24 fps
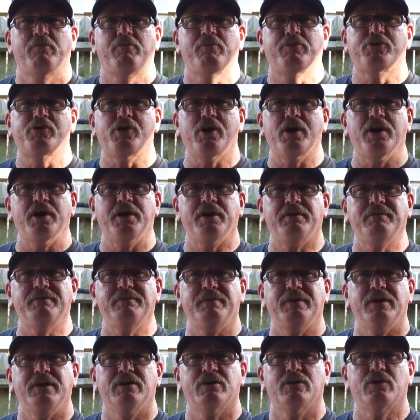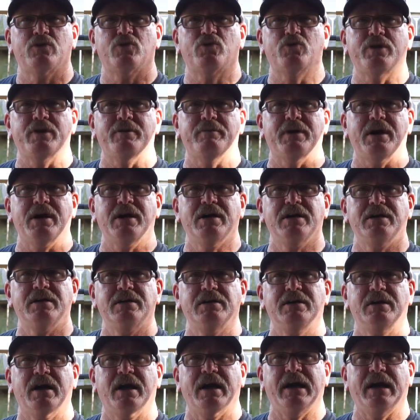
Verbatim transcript: prime ribeye